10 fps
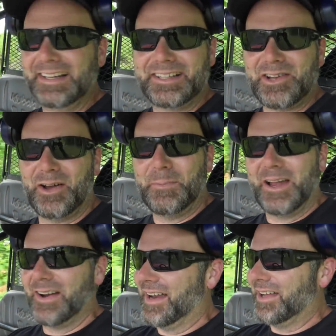Let's go up
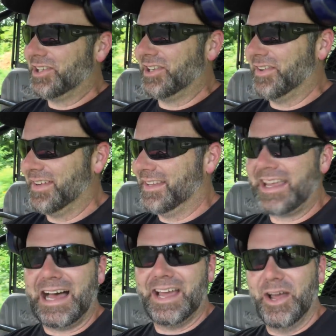here and I'll show you the
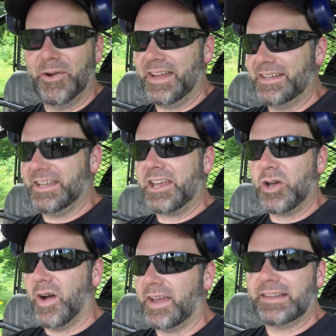coyote
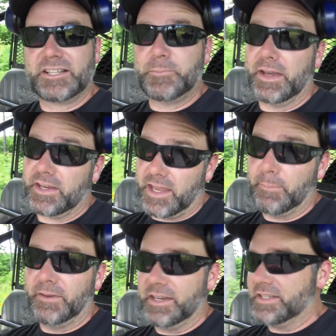decoy that's been
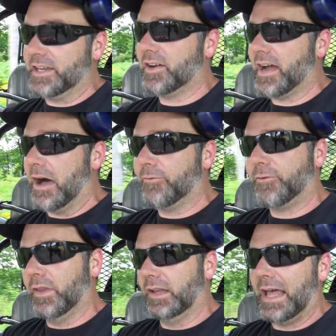keeping the deer out
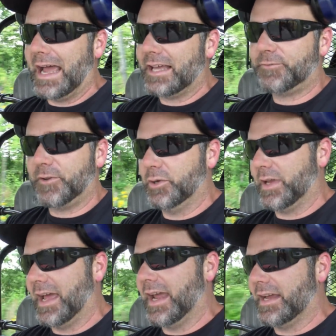for the last few
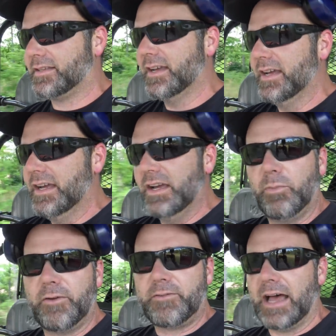days.
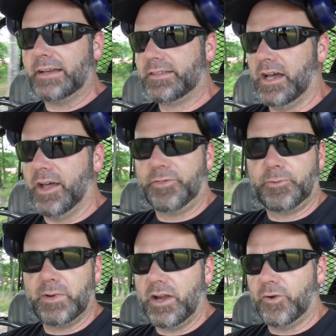We've got
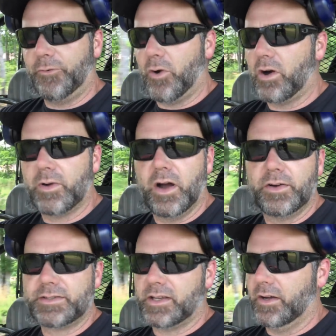3 or 4
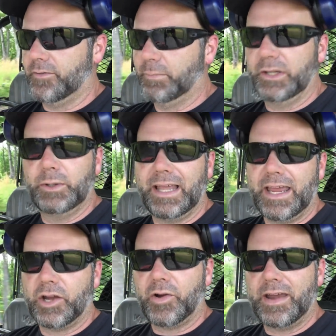rows of Blue
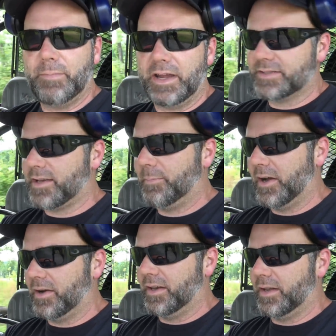Lake green beans up
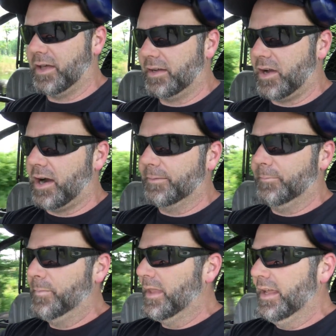here in the garden,
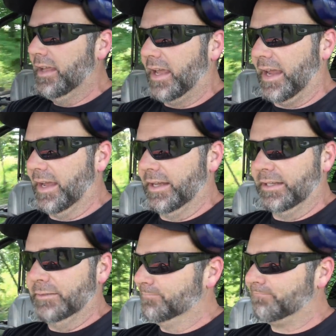and